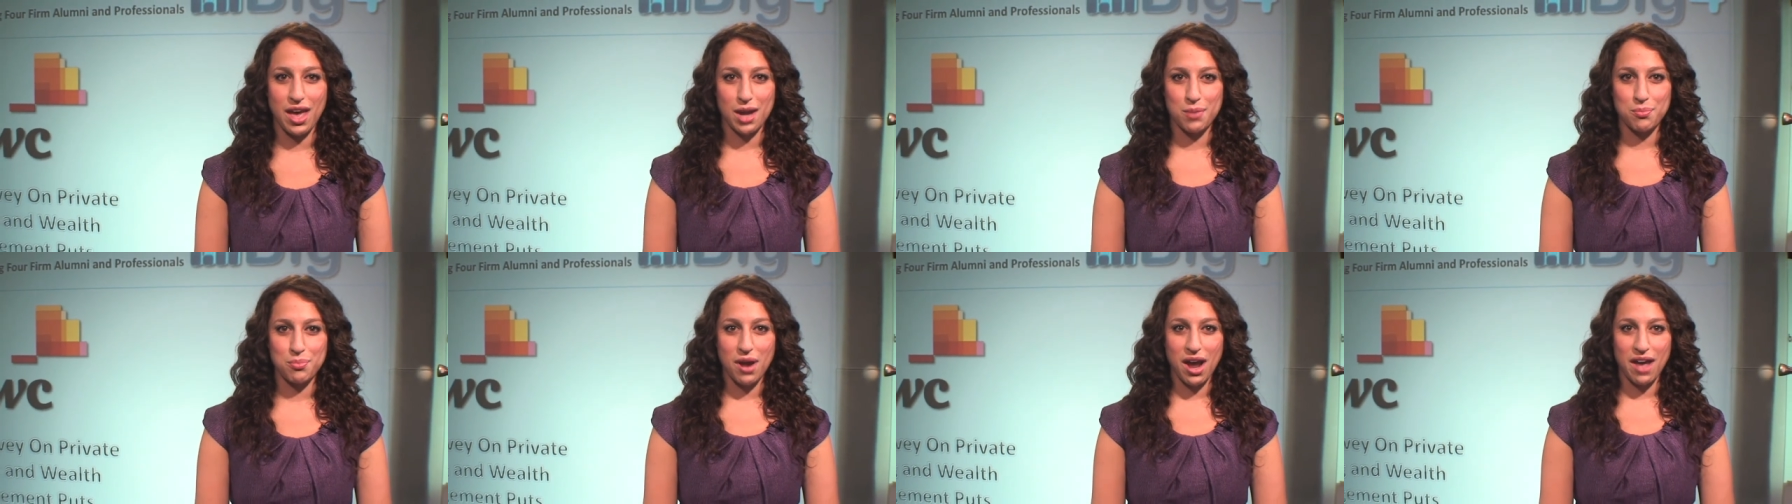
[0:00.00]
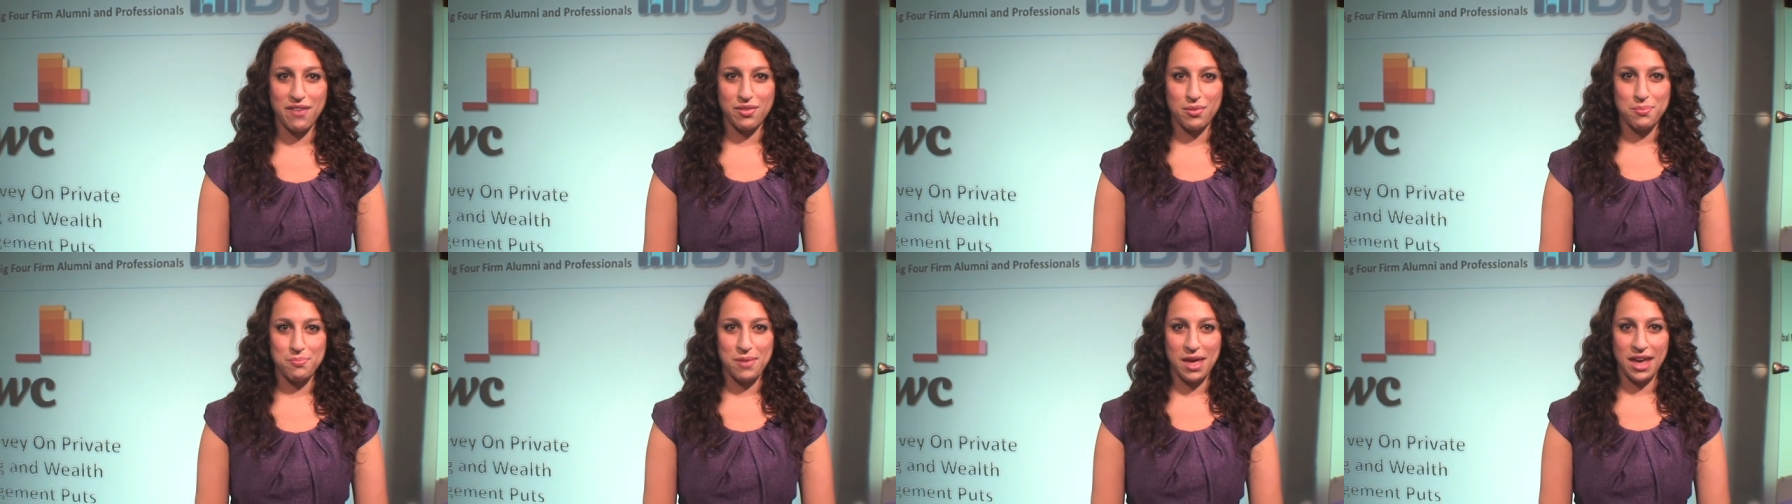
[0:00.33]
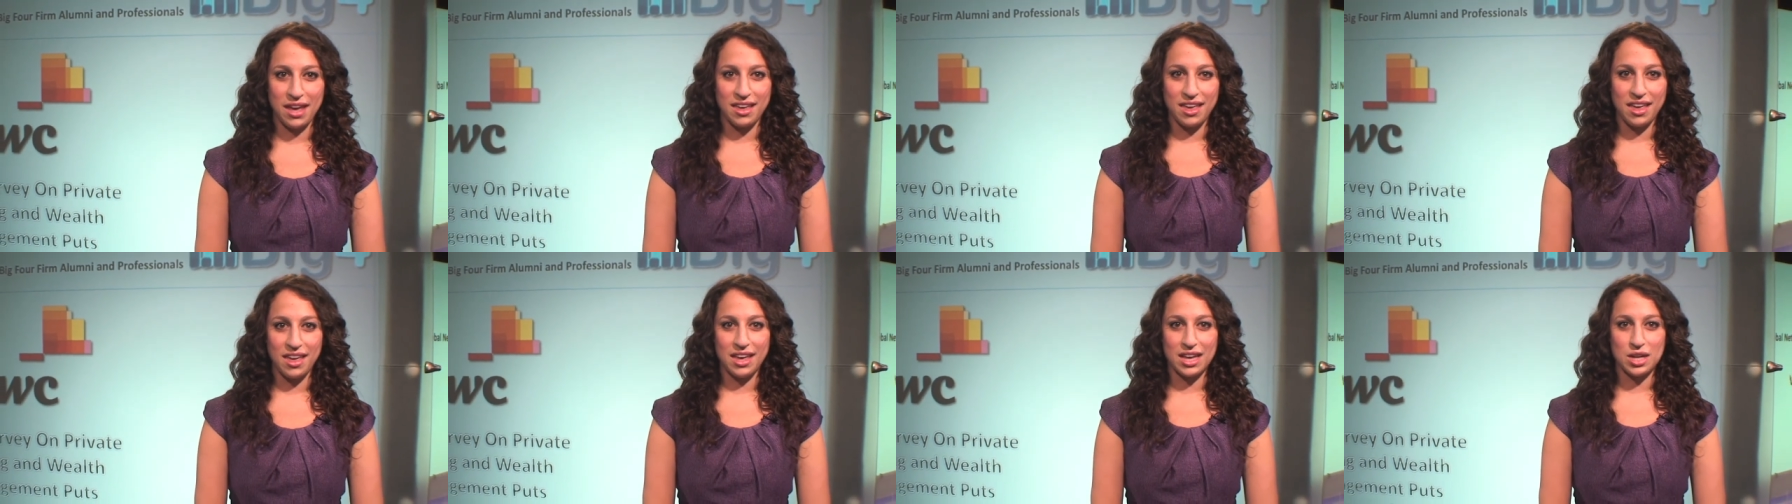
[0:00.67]
on private
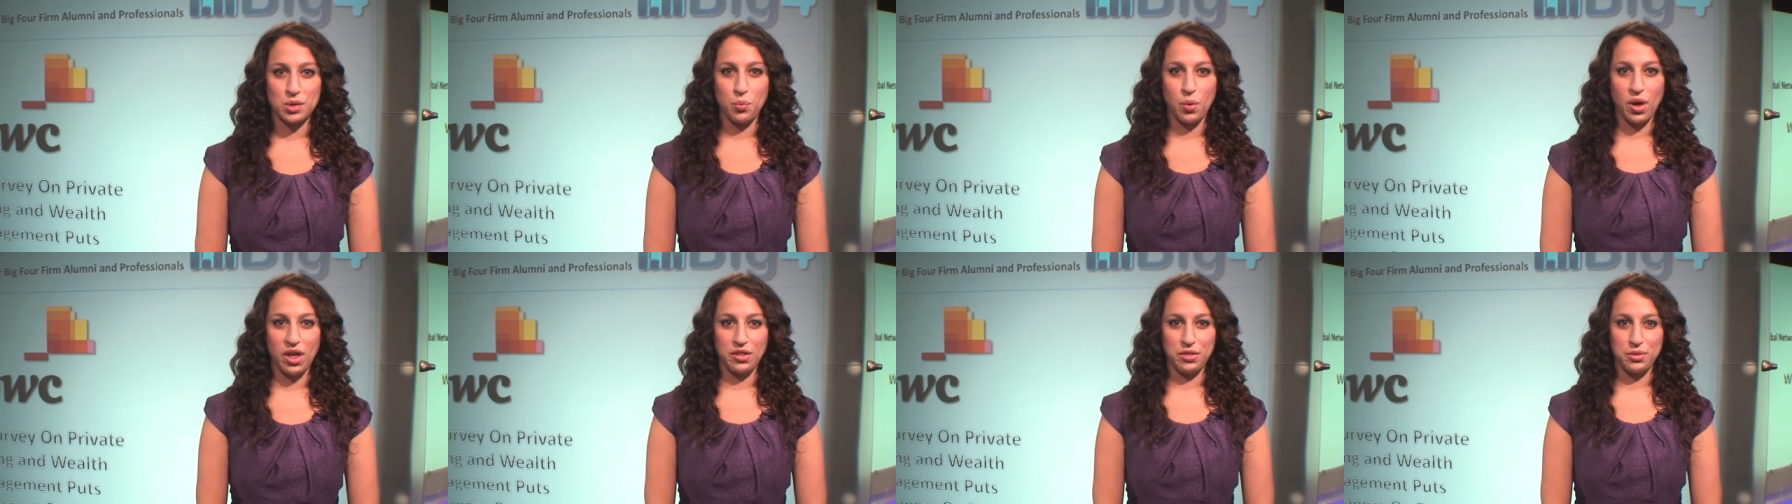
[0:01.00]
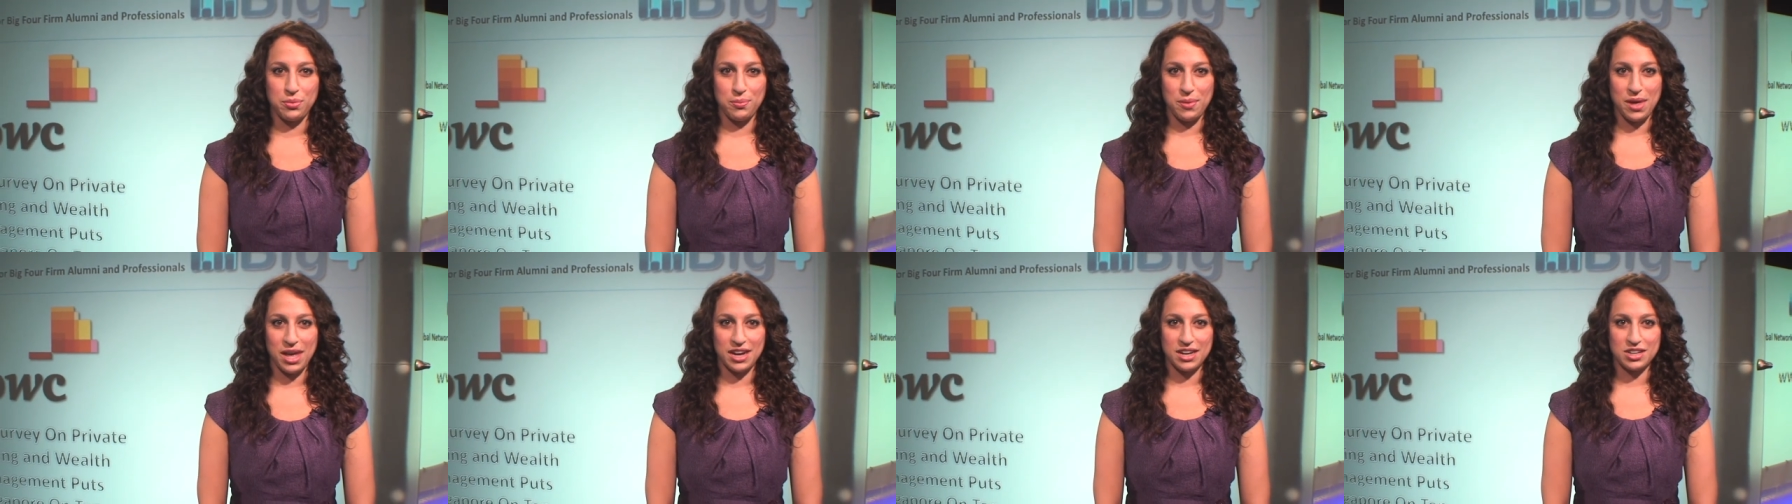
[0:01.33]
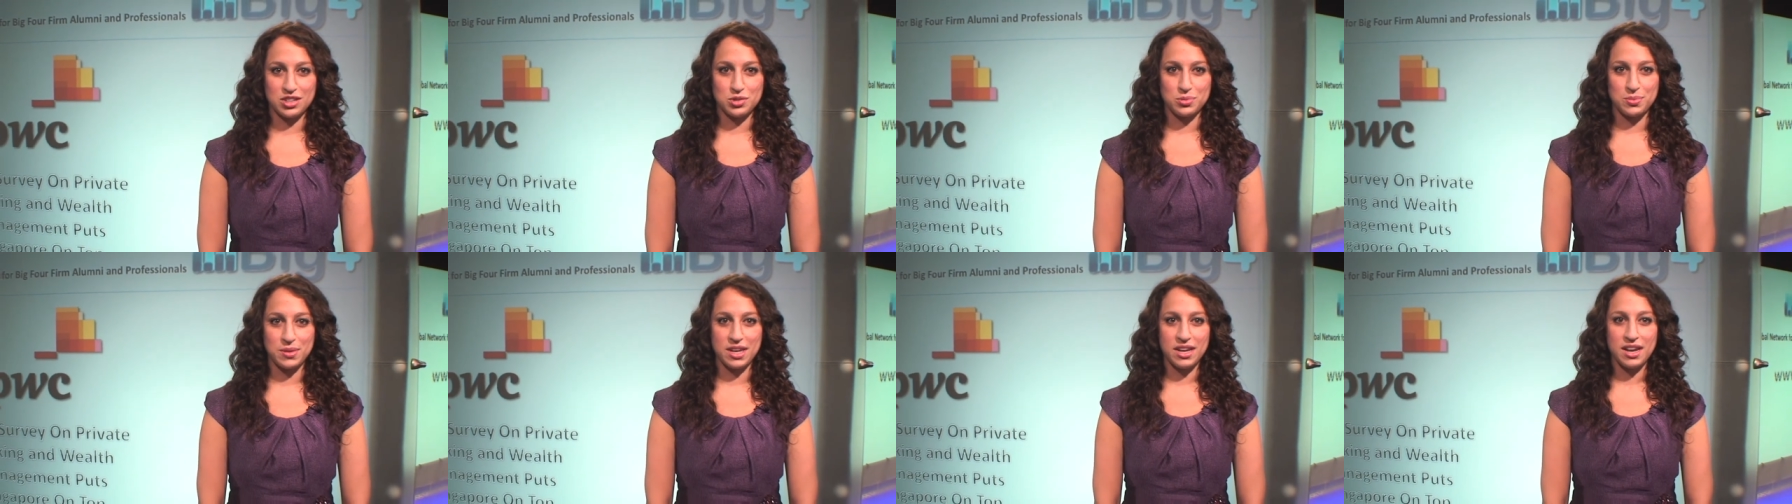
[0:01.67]
banking and wealth
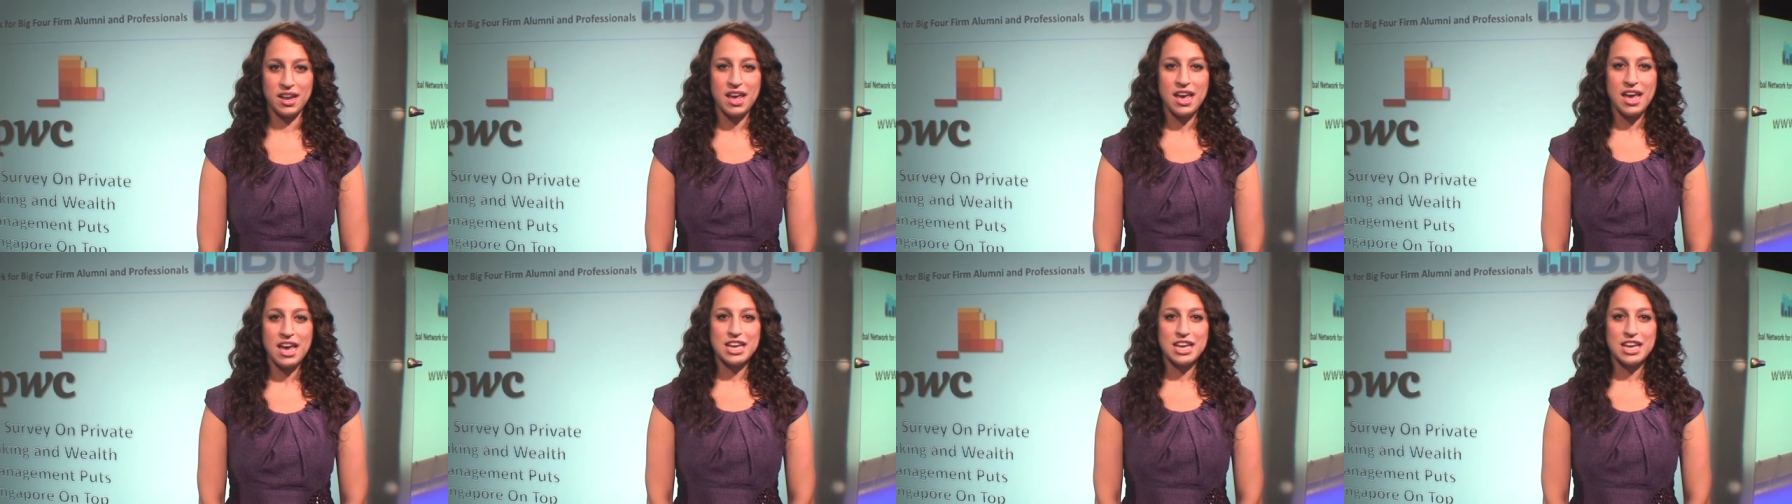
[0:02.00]
management,